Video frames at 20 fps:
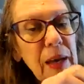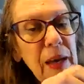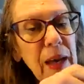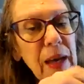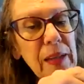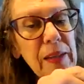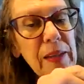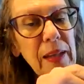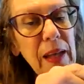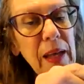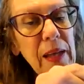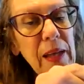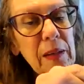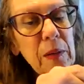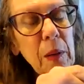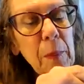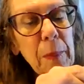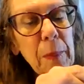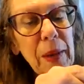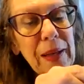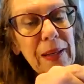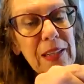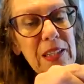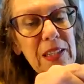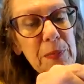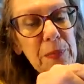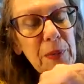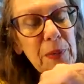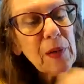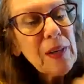And then by
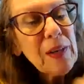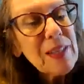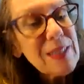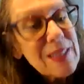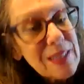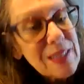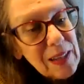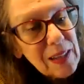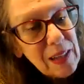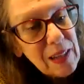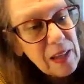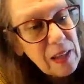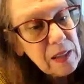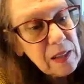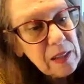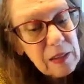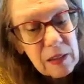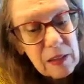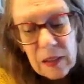experiencing it